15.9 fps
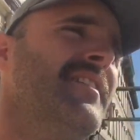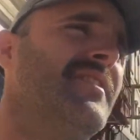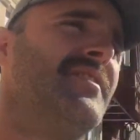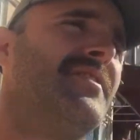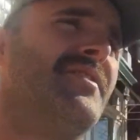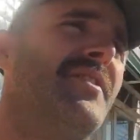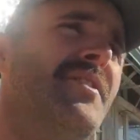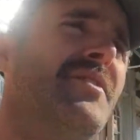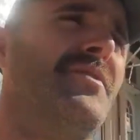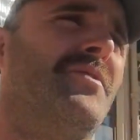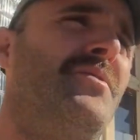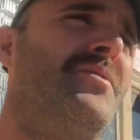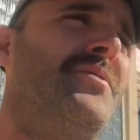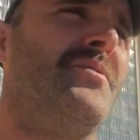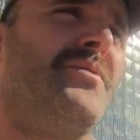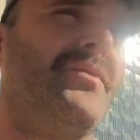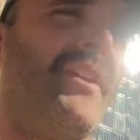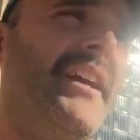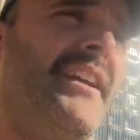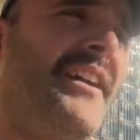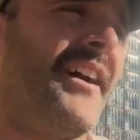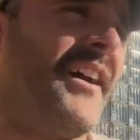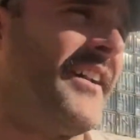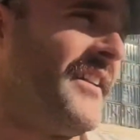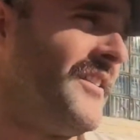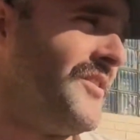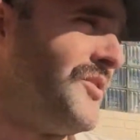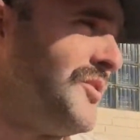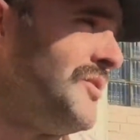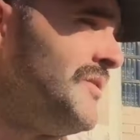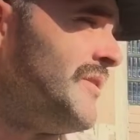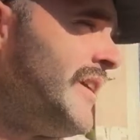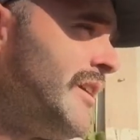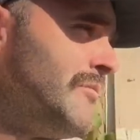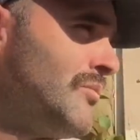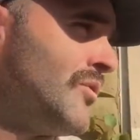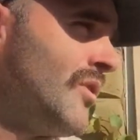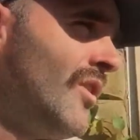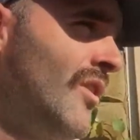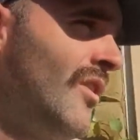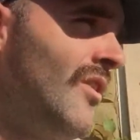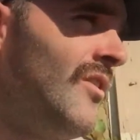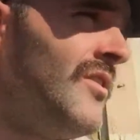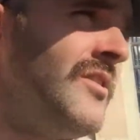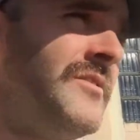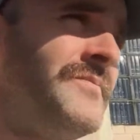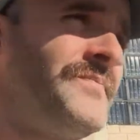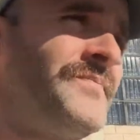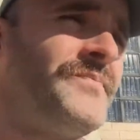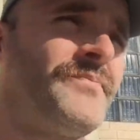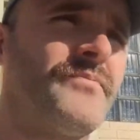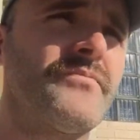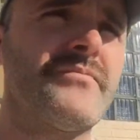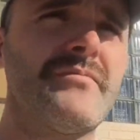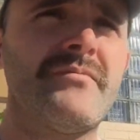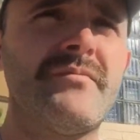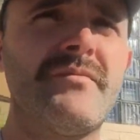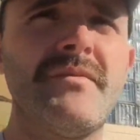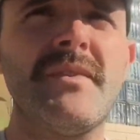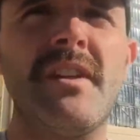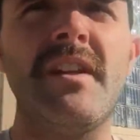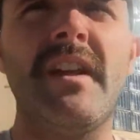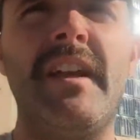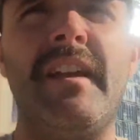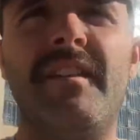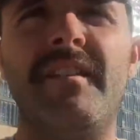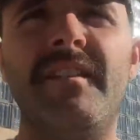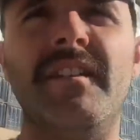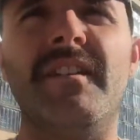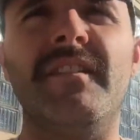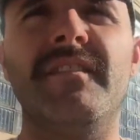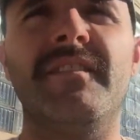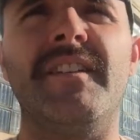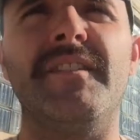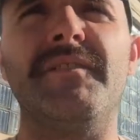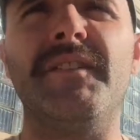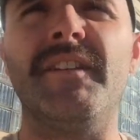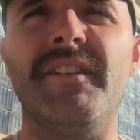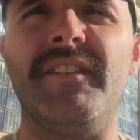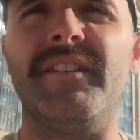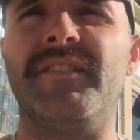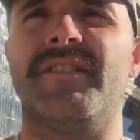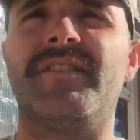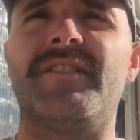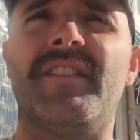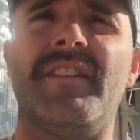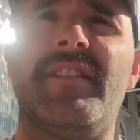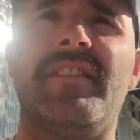So they got into a brawl, and evidently this